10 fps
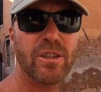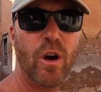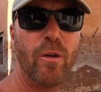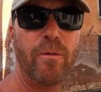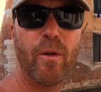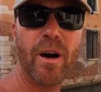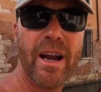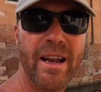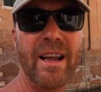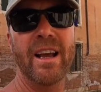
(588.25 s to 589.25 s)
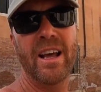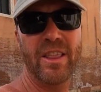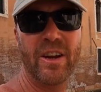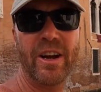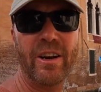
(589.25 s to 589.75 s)
go for it.
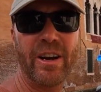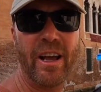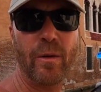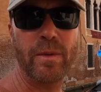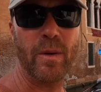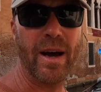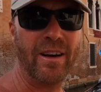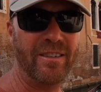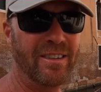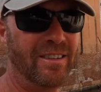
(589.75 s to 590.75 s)
They're here to help you out.